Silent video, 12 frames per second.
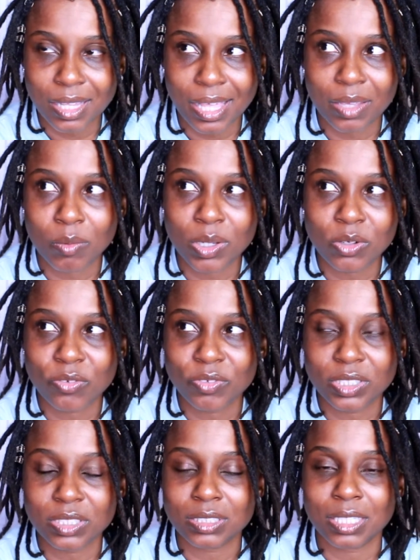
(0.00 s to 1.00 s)
Like, why you don't
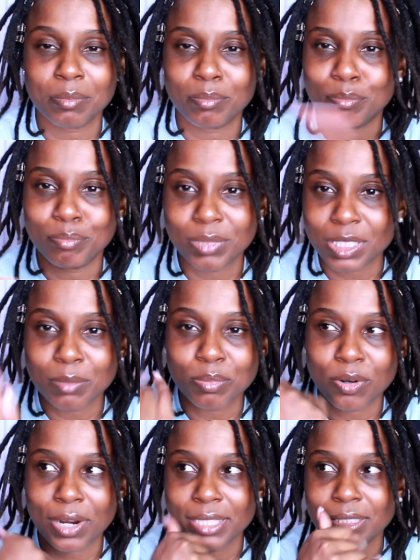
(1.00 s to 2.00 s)
finish? Like, see,
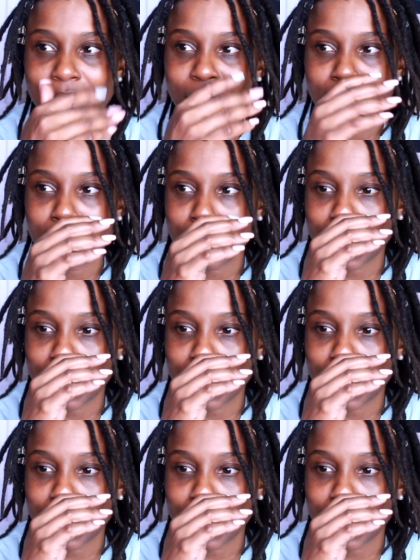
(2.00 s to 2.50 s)
procrastinating.